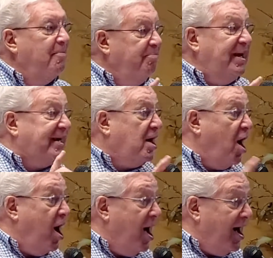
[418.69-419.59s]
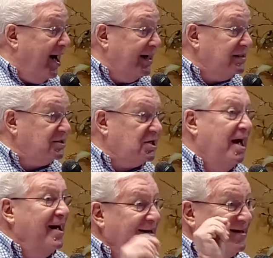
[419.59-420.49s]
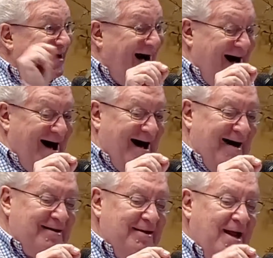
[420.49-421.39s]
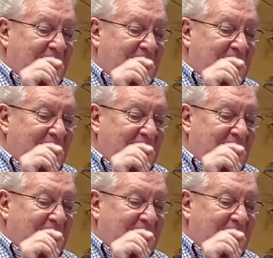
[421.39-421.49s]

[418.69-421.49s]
because God